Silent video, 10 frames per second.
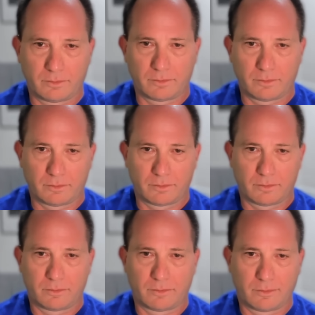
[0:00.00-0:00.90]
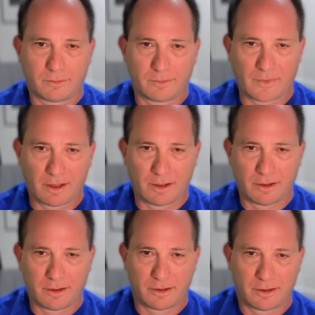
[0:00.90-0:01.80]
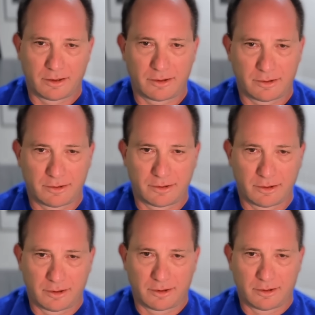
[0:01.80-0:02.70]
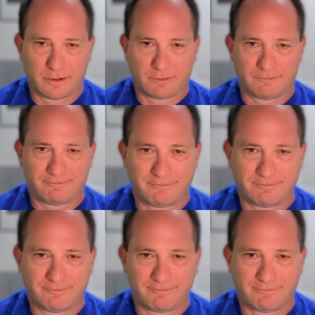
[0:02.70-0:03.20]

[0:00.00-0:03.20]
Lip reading: The person shown says nothing.